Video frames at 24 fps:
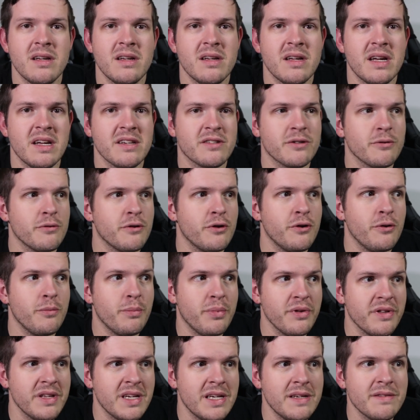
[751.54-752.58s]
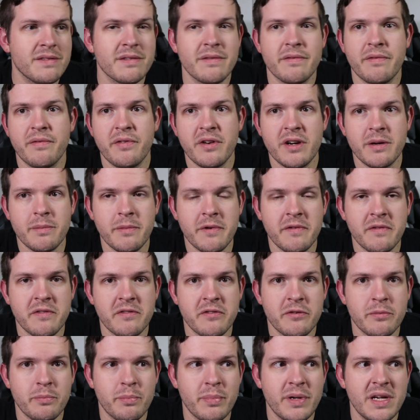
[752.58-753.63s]
As someone who believes in freedom of
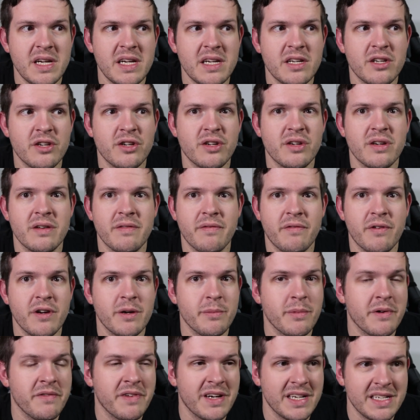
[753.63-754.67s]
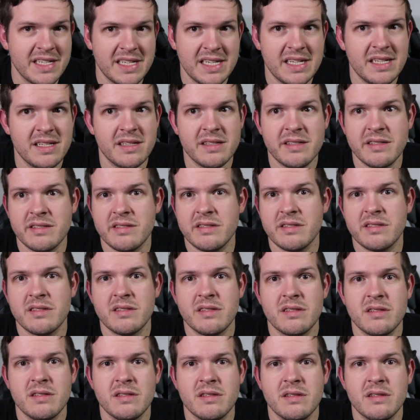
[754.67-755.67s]
speech and freedom of ideas,